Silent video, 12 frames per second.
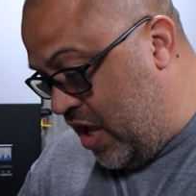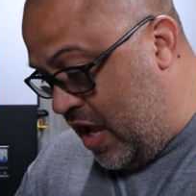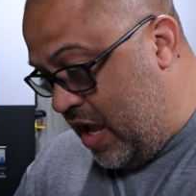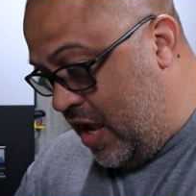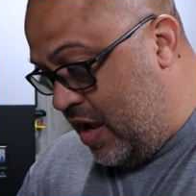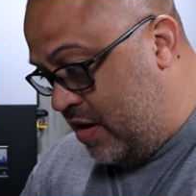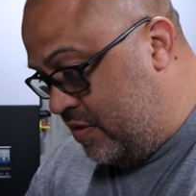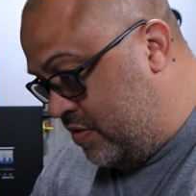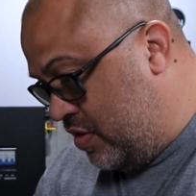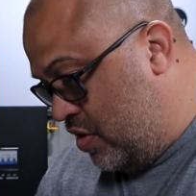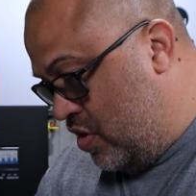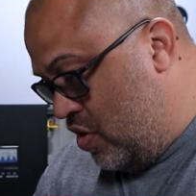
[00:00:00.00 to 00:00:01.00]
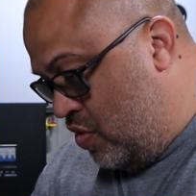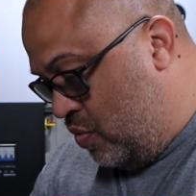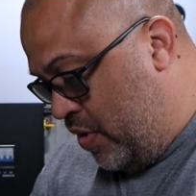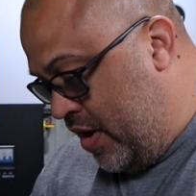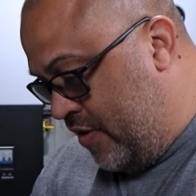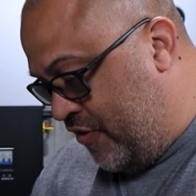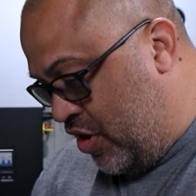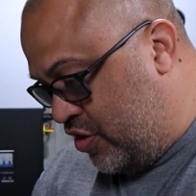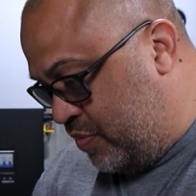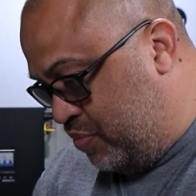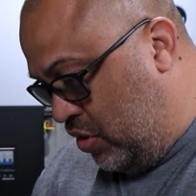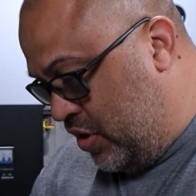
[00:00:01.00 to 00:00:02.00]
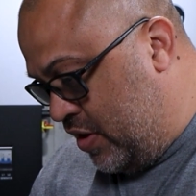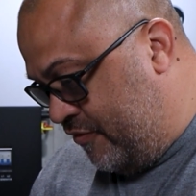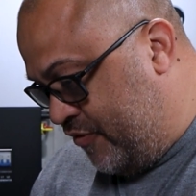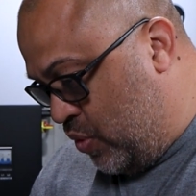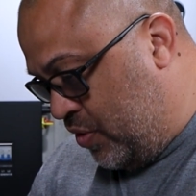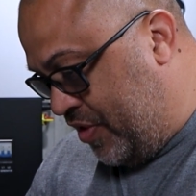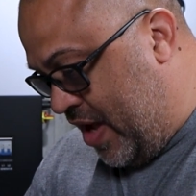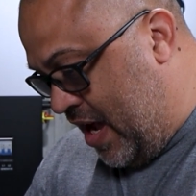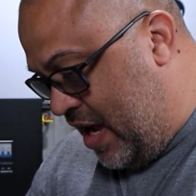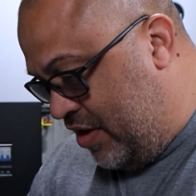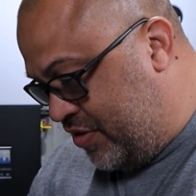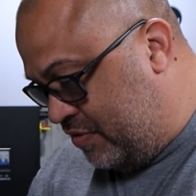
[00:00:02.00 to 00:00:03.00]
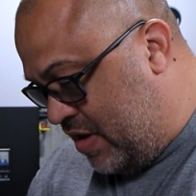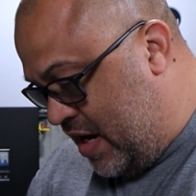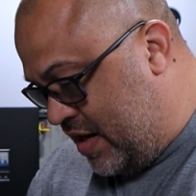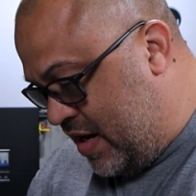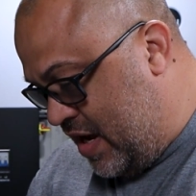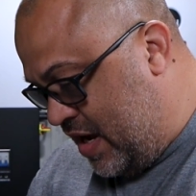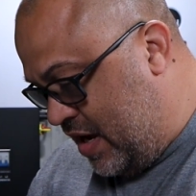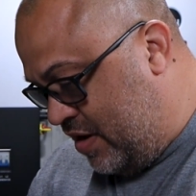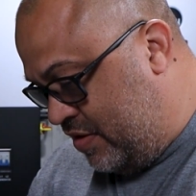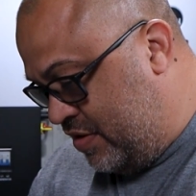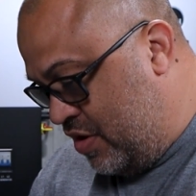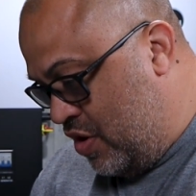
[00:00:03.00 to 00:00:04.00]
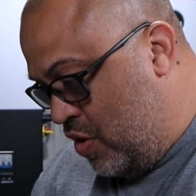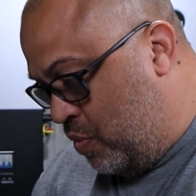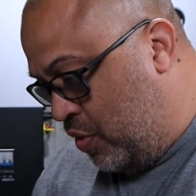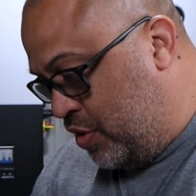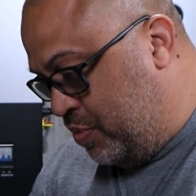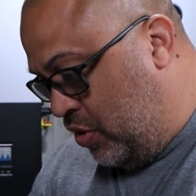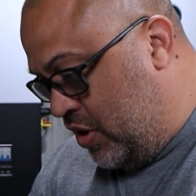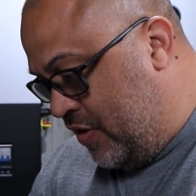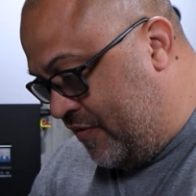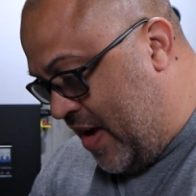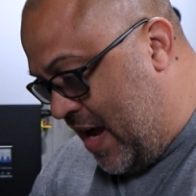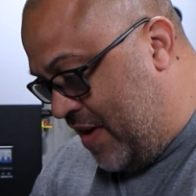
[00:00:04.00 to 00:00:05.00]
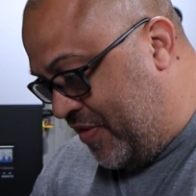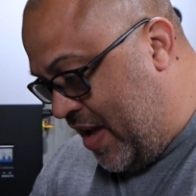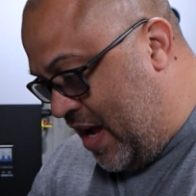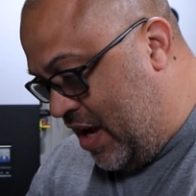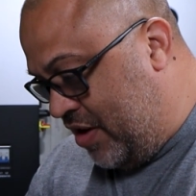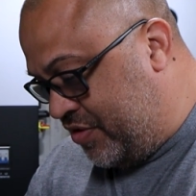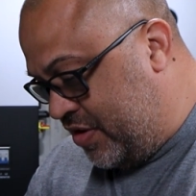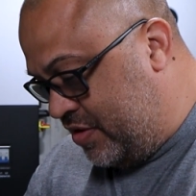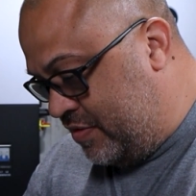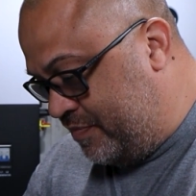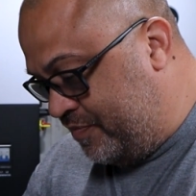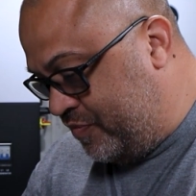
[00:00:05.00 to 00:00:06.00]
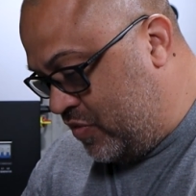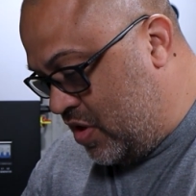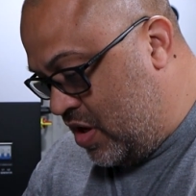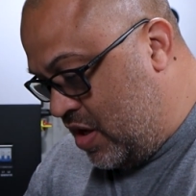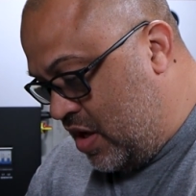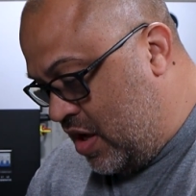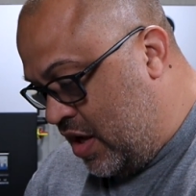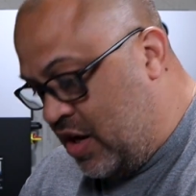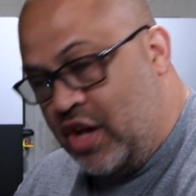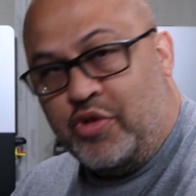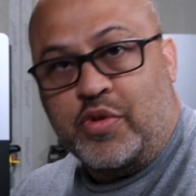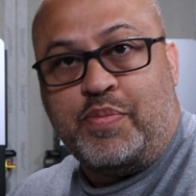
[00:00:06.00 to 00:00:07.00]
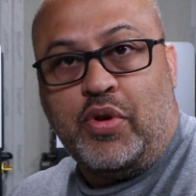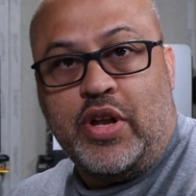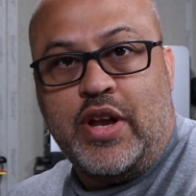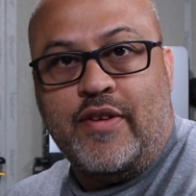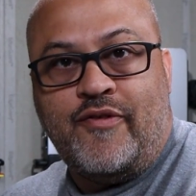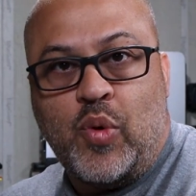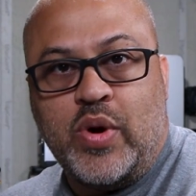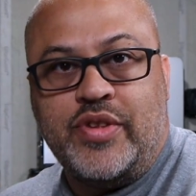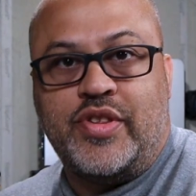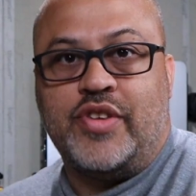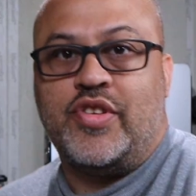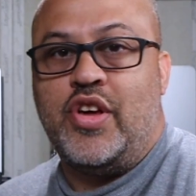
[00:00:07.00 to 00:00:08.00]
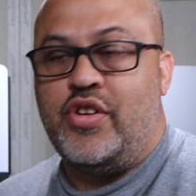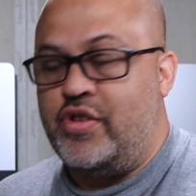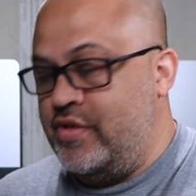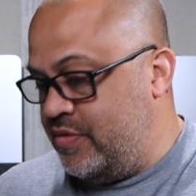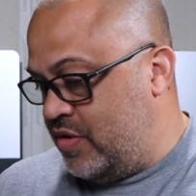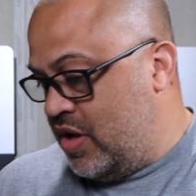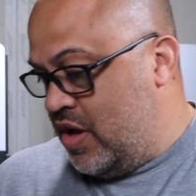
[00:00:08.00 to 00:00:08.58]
and one inverter is pulling in 4,000 right now. One's pulling in 5,000 and the other one's pulling in 4,600.